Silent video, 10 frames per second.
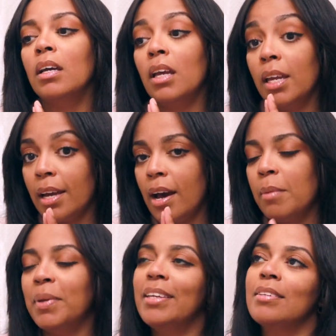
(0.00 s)
and
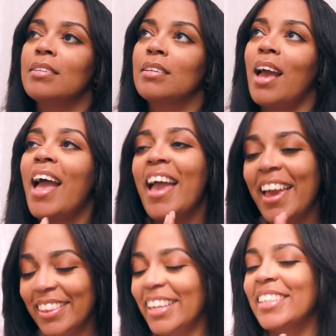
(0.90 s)
comment
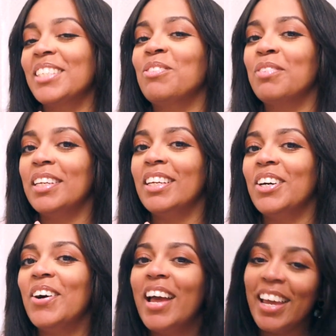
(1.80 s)
and like this
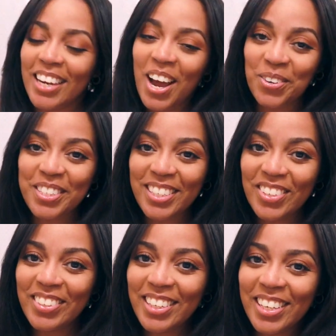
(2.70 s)
video, and I will see
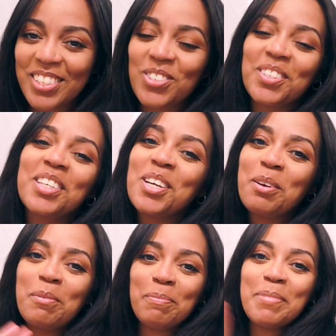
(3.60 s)
you in the next
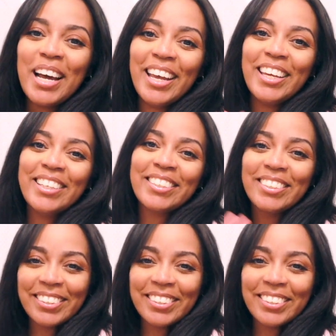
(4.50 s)
one. Bye.